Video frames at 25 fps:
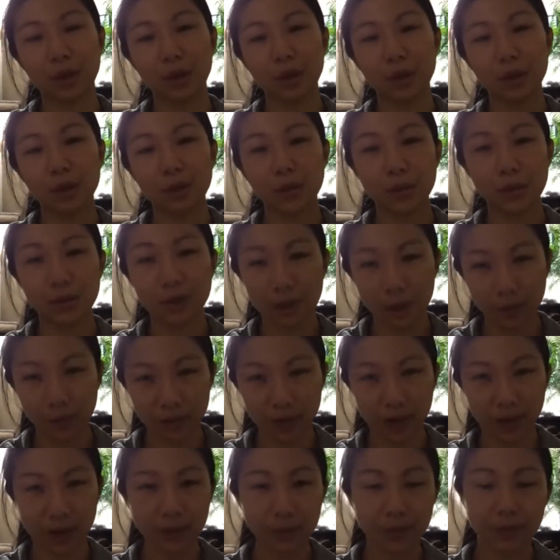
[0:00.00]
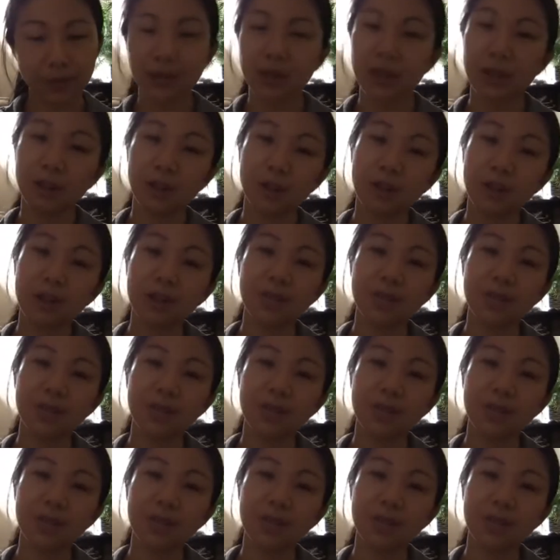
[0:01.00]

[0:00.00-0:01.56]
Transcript: So sometimes in yoga